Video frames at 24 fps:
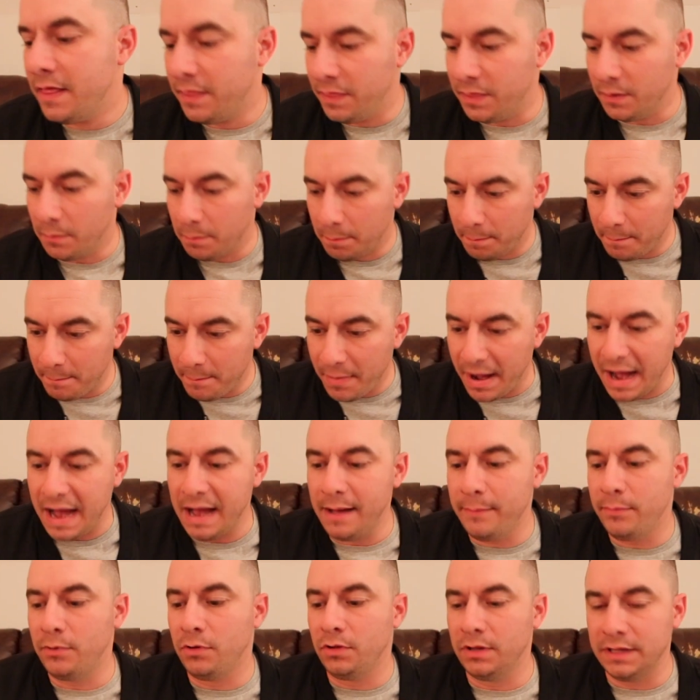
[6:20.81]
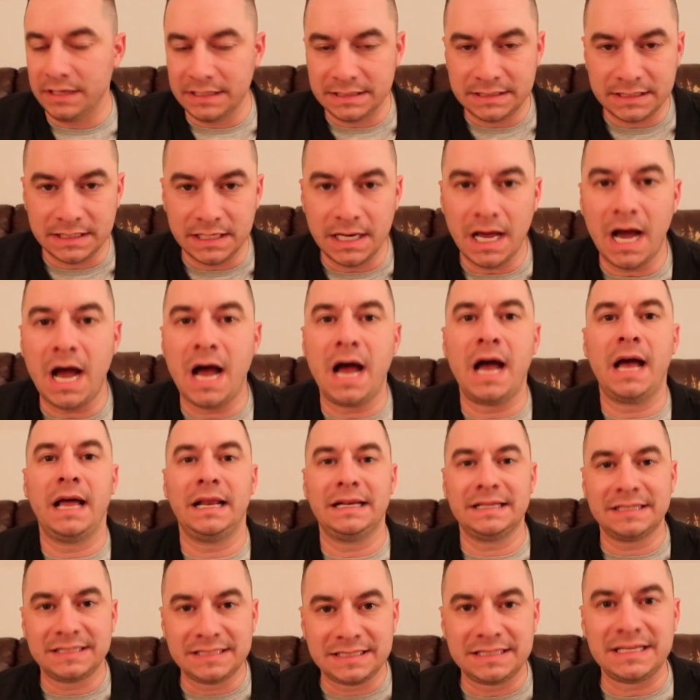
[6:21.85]
The Bible is
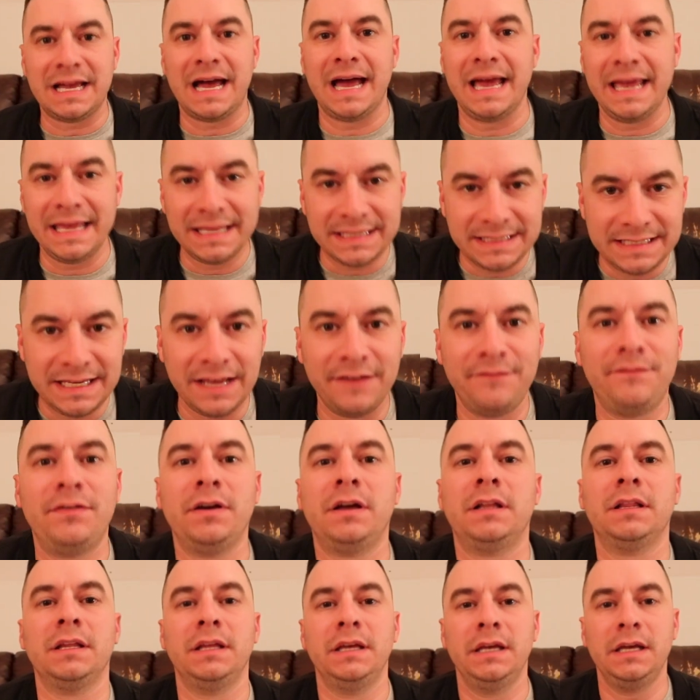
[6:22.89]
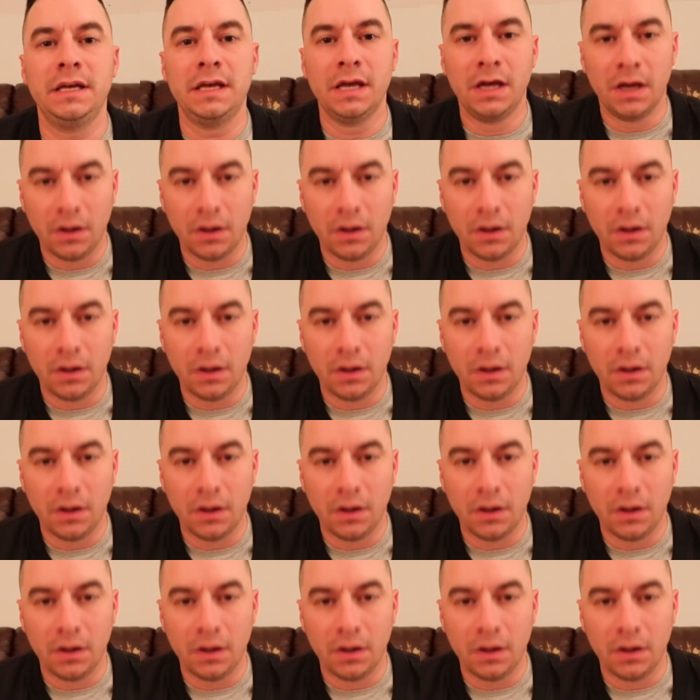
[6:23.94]
not scientifically